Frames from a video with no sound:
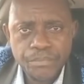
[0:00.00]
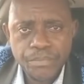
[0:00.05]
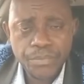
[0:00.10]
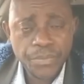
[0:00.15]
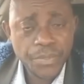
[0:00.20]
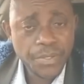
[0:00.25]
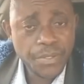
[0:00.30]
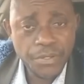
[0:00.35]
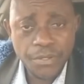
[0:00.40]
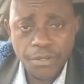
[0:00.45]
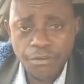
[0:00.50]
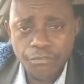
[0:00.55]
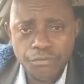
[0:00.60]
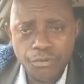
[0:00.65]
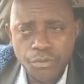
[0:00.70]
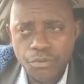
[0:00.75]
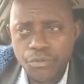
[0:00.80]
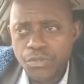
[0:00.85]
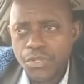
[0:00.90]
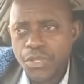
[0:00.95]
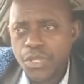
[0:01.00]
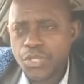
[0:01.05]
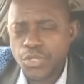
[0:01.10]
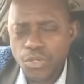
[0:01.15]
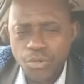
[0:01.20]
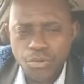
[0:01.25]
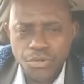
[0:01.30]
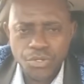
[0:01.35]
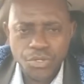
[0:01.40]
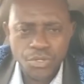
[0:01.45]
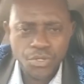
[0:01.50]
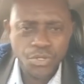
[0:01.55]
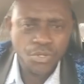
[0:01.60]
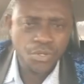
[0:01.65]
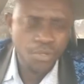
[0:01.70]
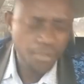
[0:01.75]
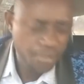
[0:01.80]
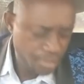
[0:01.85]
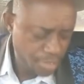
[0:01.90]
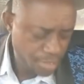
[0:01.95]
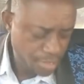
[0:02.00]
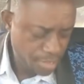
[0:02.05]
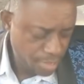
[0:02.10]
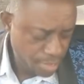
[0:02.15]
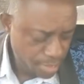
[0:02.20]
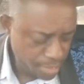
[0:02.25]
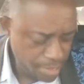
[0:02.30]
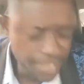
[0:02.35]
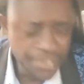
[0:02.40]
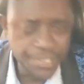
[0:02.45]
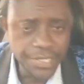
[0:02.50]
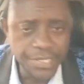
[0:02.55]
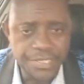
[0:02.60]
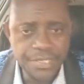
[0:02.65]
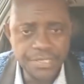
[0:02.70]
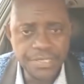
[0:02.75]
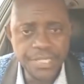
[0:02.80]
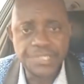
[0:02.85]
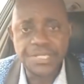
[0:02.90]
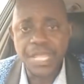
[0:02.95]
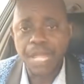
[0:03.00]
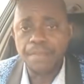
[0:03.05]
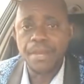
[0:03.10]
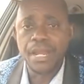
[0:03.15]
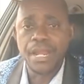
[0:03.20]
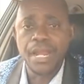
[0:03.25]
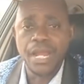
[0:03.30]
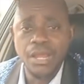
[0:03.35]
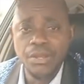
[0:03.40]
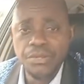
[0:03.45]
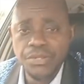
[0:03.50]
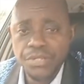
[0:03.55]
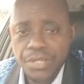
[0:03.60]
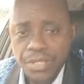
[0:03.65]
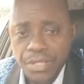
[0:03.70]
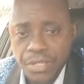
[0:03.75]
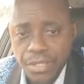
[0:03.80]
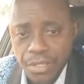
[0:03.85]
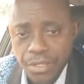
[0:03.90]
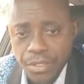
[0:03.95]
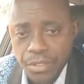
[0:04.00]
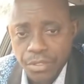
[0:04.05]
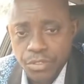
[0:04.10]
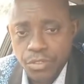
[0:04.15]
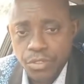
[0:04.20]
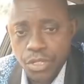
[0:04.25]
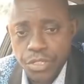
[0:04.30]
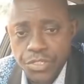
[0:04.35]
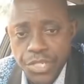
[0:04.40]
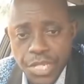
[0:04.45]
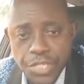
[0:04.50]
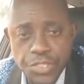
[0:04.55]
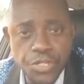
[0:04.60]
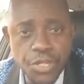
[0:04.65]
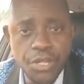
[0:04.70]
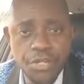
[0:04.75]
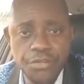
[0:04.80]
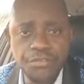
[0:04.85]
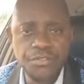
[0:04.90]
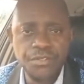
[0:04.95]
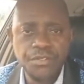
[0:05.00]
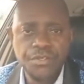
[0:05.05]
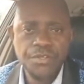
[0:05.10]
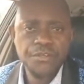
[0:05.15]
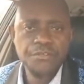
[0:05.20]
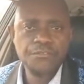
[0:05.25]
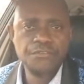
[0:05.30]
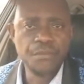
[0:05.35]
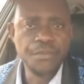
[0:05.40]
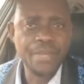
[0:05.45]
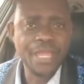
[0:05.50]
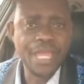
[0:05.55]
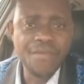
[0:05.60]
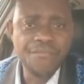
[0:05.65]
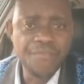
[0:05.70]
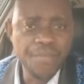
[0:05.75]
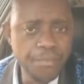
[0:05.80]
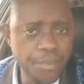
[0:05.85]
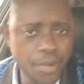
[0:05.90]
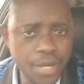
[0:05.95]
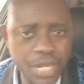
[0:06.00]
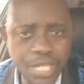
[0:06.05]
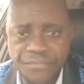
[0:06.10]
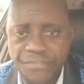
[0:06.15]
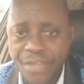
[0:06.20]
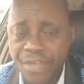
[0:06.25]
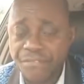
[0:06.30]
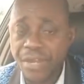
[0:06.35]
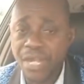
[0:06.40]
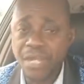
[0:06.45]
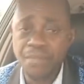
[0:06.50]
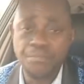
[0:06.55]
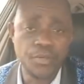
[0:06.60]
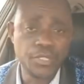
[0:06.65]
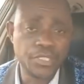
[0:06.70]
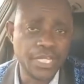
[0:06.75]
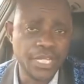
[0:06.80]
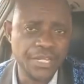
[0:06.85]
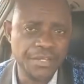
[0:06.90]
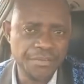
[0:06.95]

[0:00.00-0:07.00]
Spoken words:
Enough role. So this time around, suggestion from everybody is very, very important.